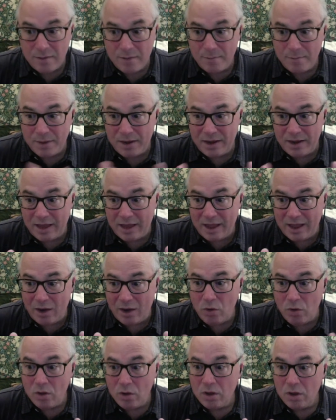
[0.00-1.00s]
But
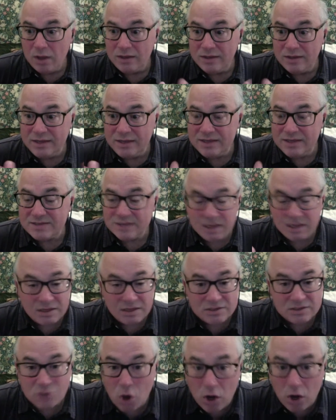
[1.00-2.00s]
now leasing
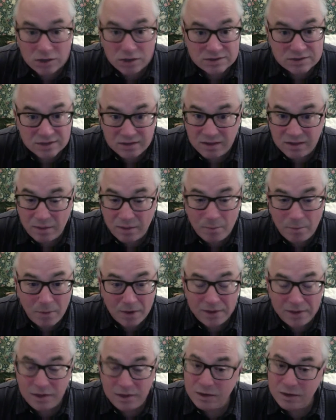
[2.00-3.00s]
is costing them money.